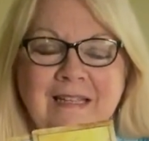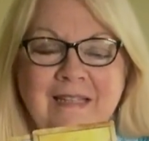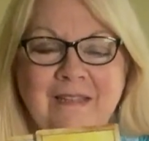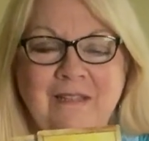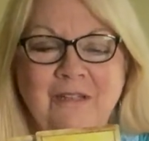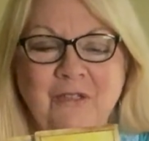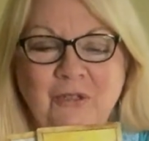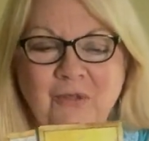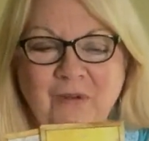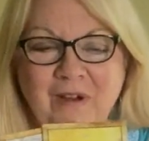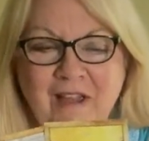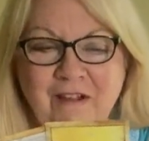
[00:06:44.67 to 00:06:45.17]
The
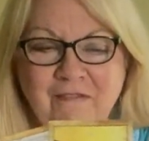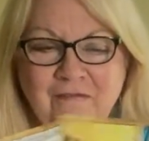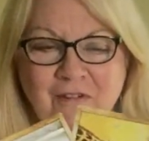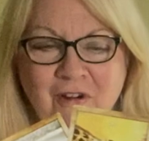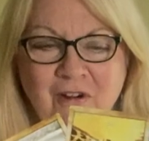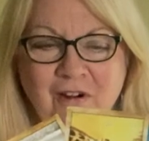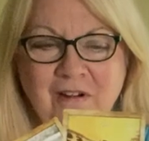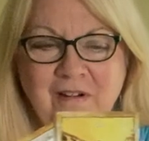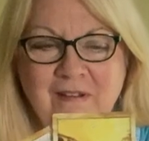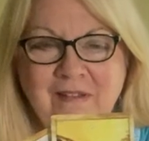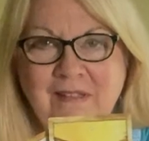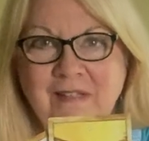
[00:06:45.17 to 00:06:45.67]
giraffe
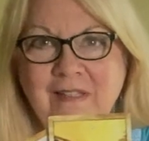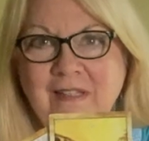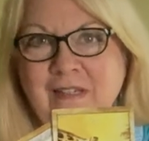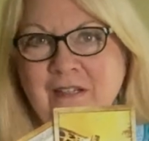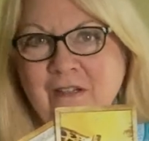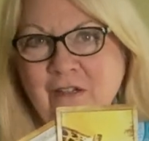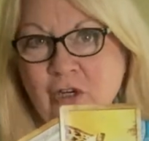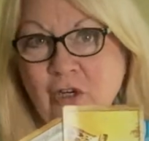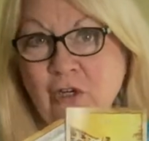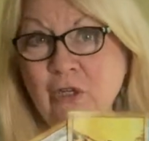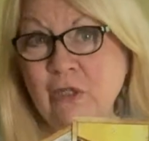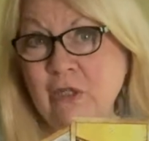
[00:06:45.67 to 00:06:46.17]
card is the
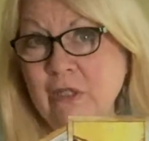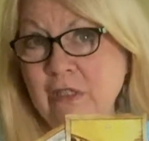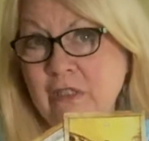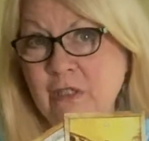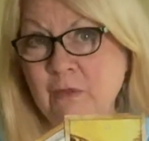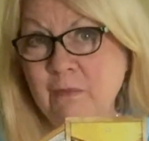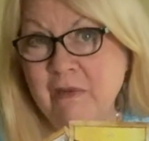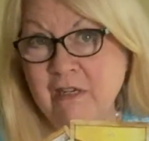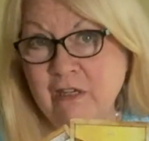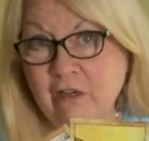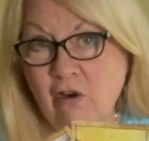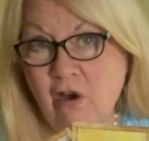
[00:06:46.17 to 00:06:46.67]

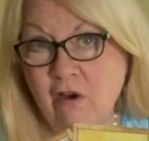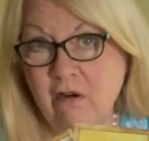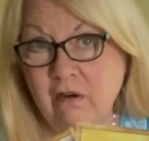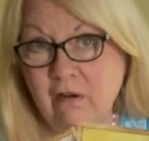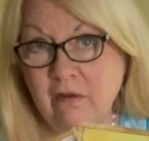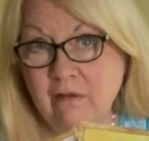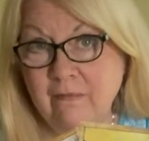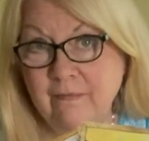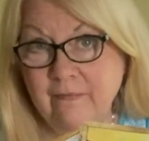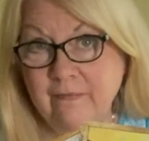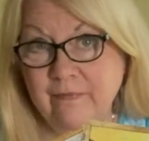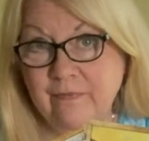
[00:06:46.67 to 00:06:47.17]
encouragement card.